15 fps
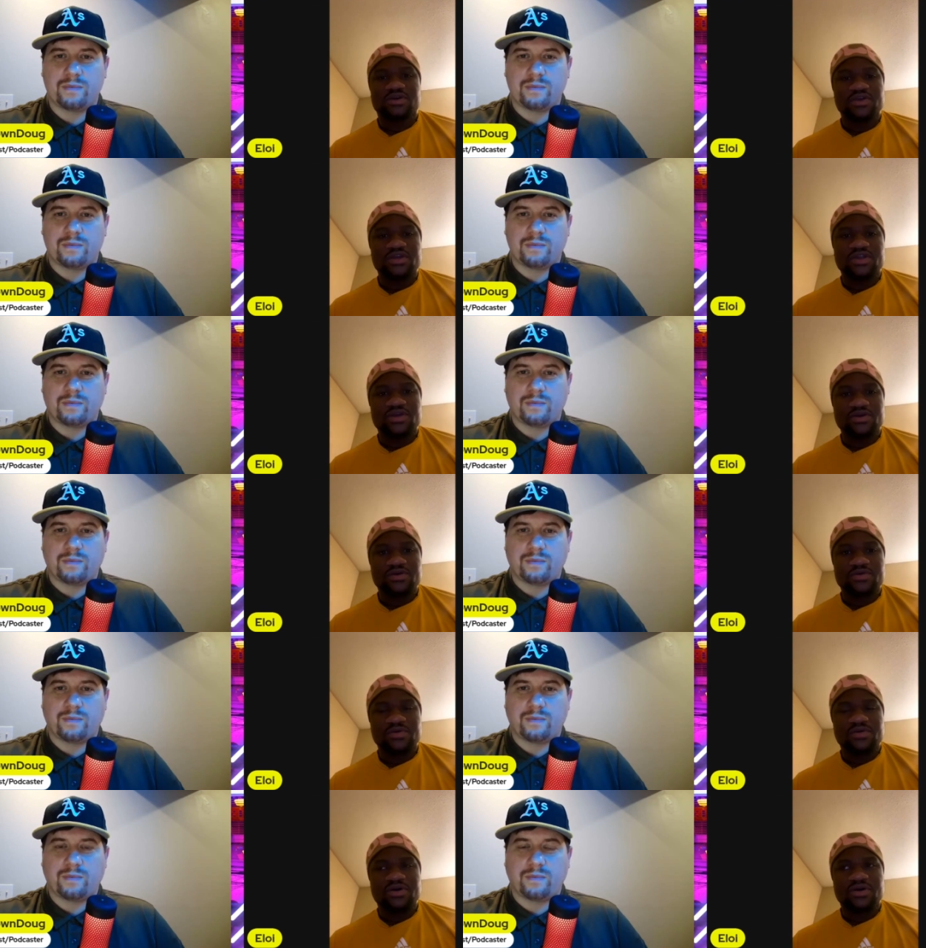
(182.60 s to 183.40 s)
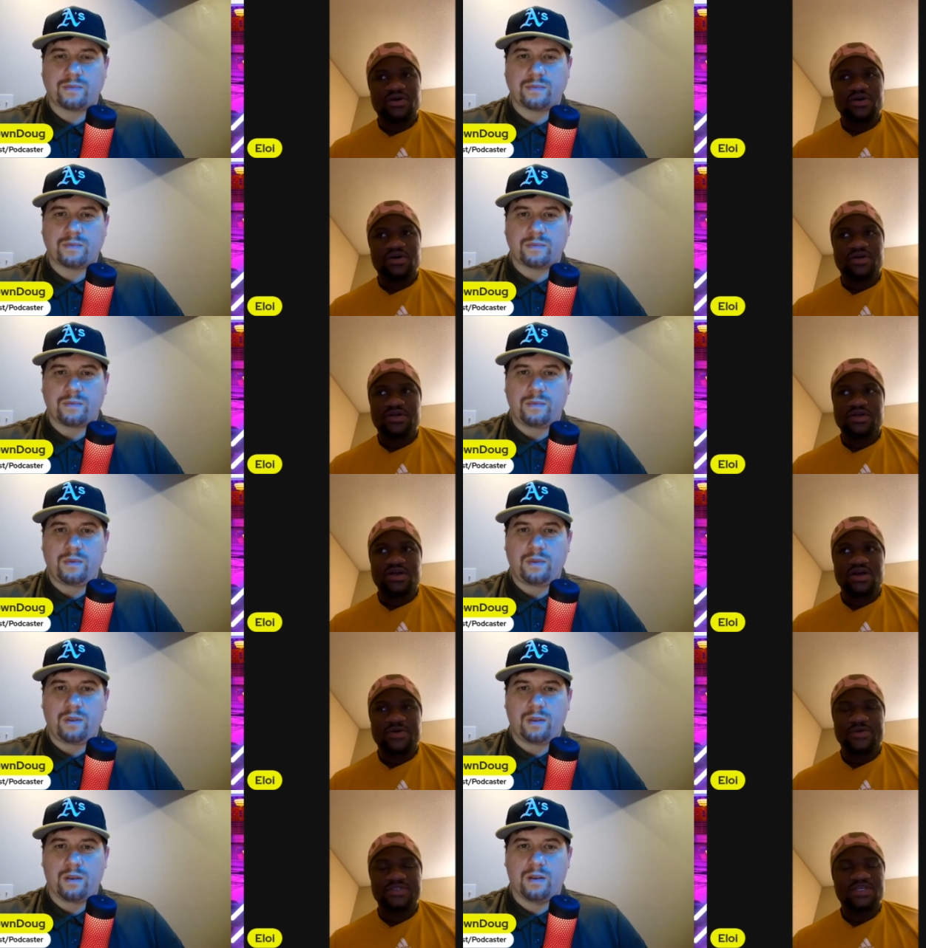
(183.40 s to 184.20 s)
Speaker 1: you know, uh,
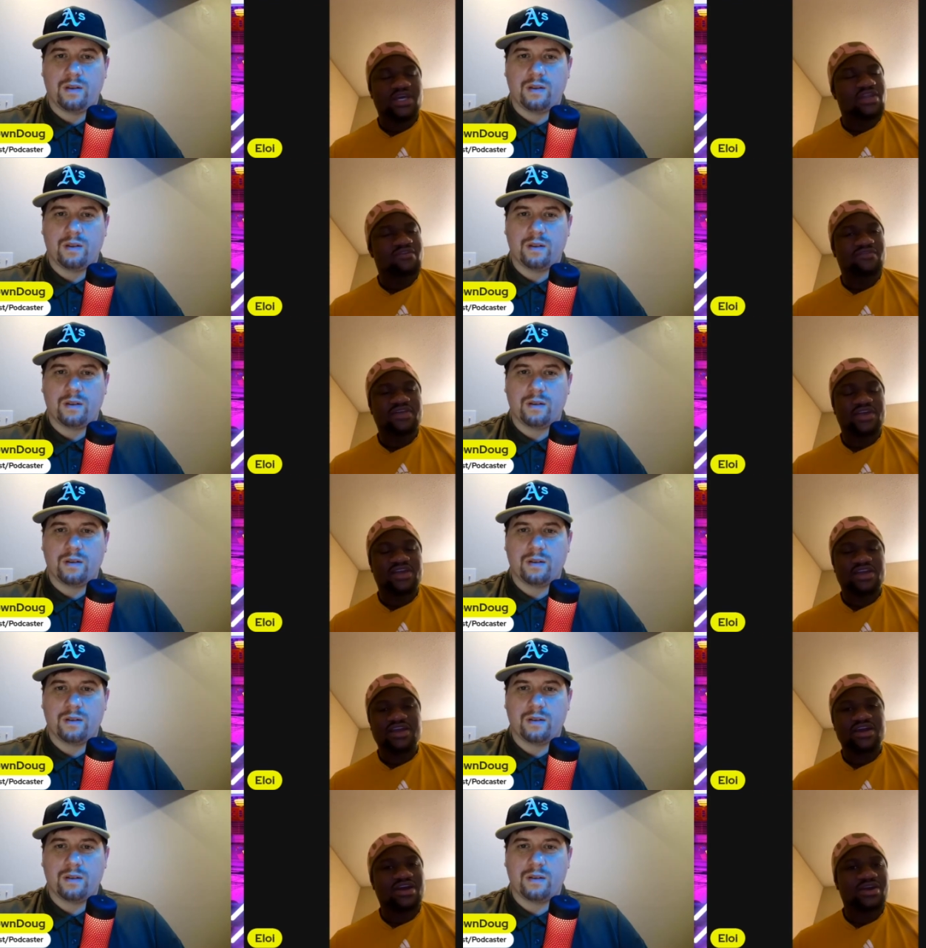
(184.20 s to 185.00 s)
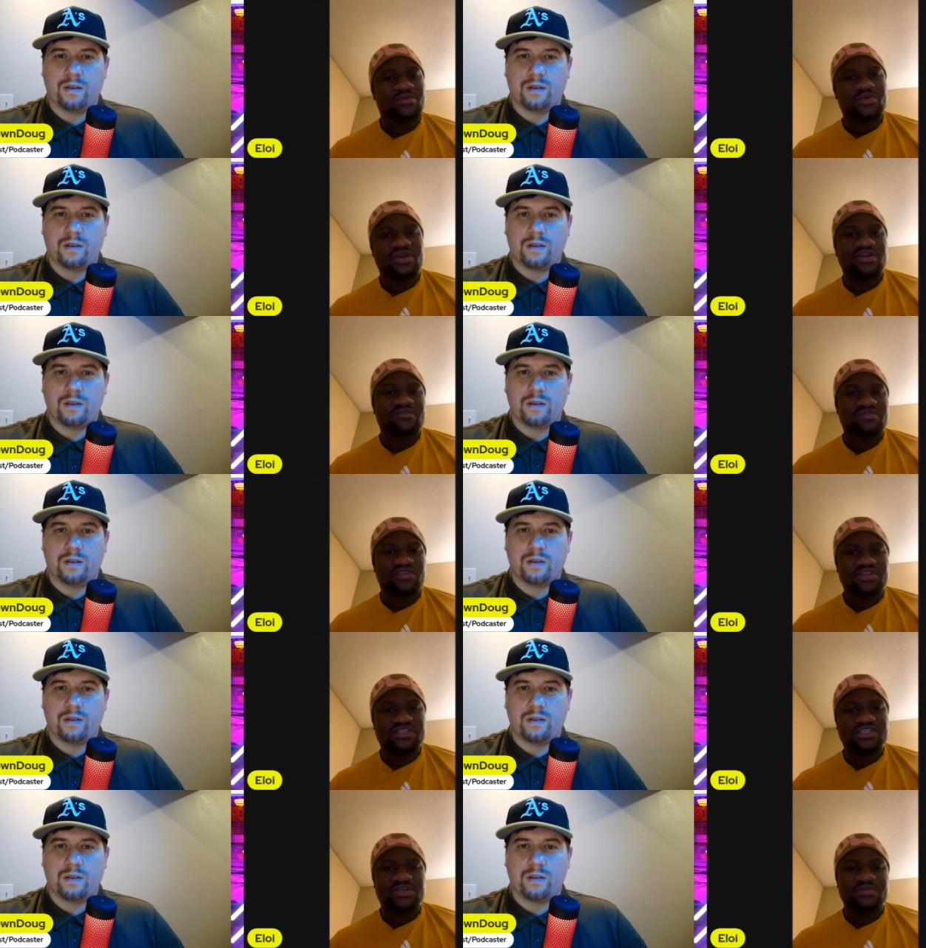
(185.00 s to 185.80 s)
I was kind of like a guy, whenever the
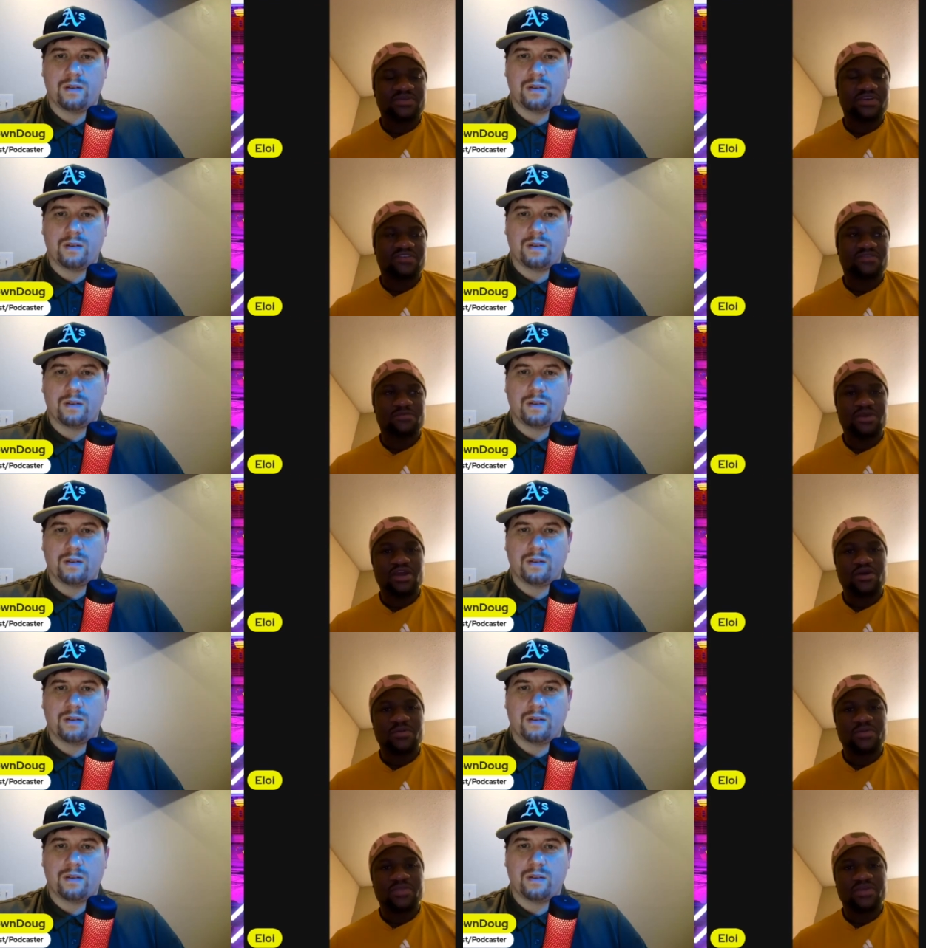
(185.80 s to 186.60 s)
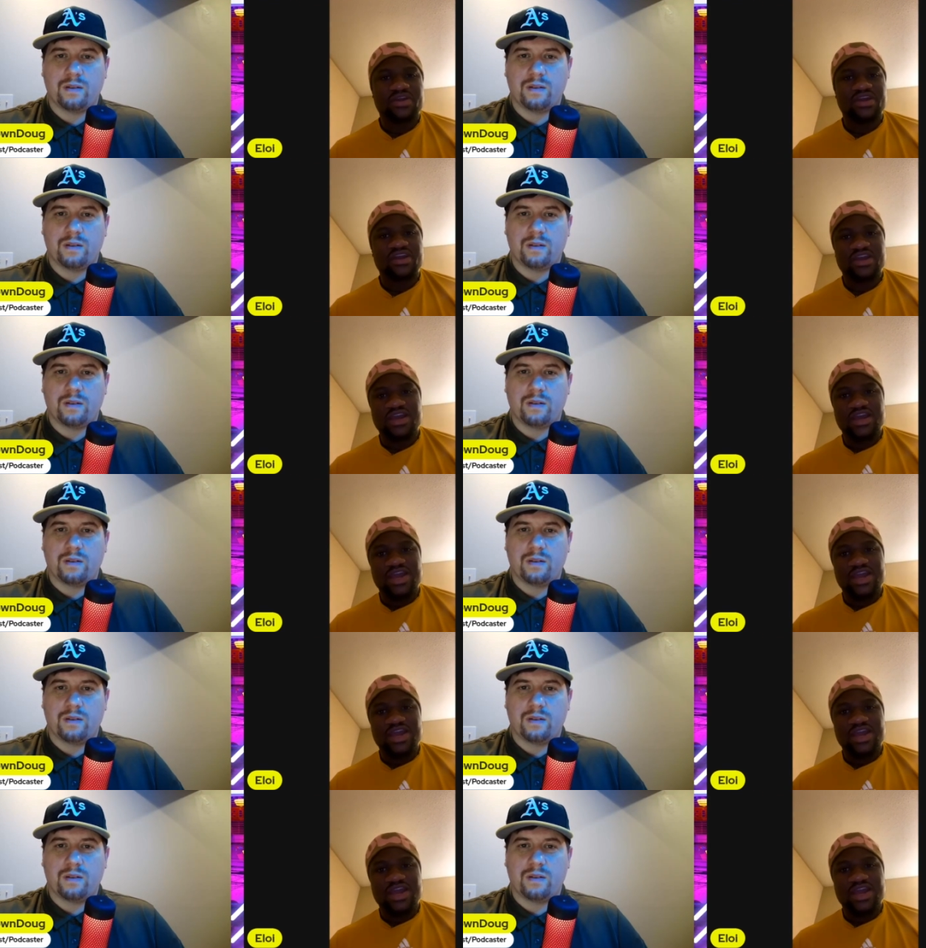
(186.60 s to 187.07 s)
team needs me, I'll be there.